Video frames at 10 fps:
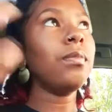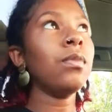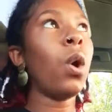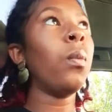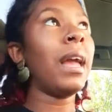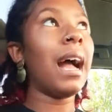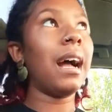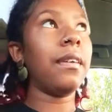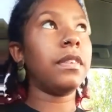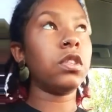We
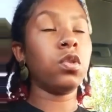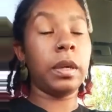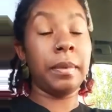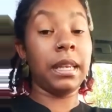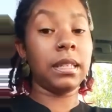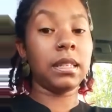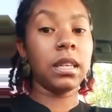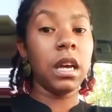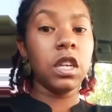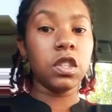have soybeans.
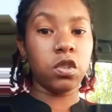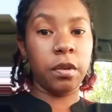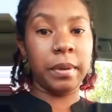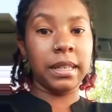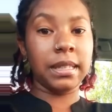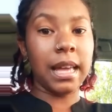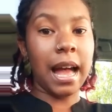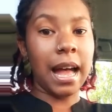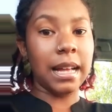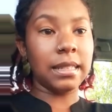Soybeans
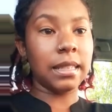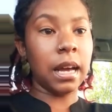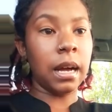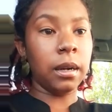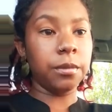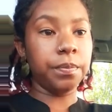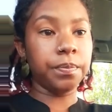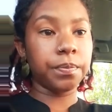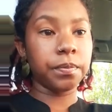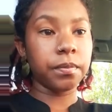has
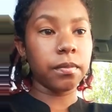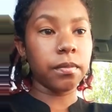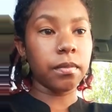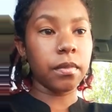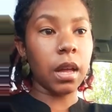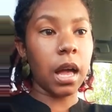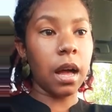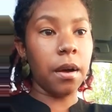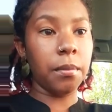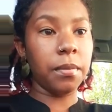
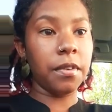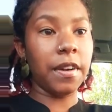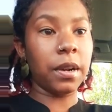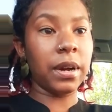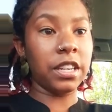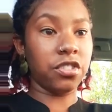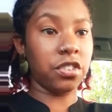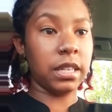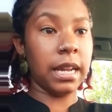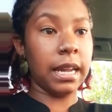
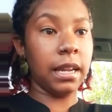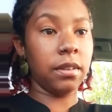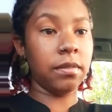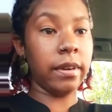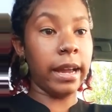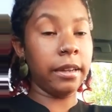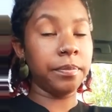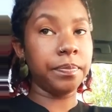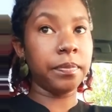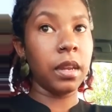phytoestrogen in it, right?
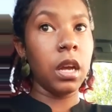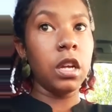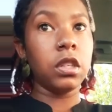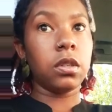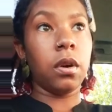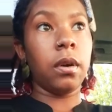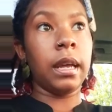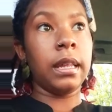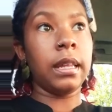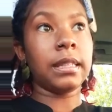So,
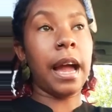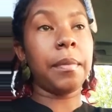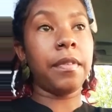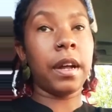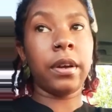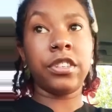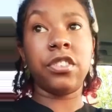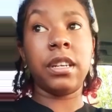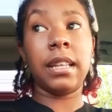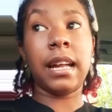and the type of
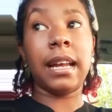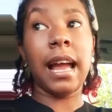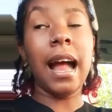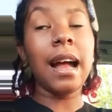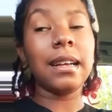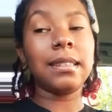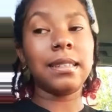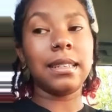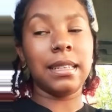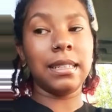phytoestrogen that it has
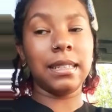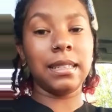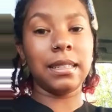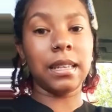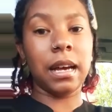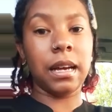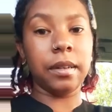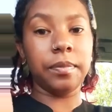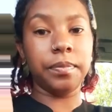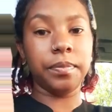is
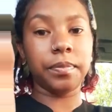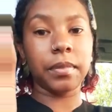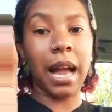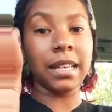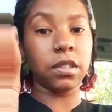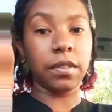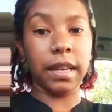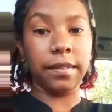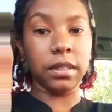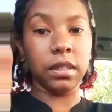isoflavone.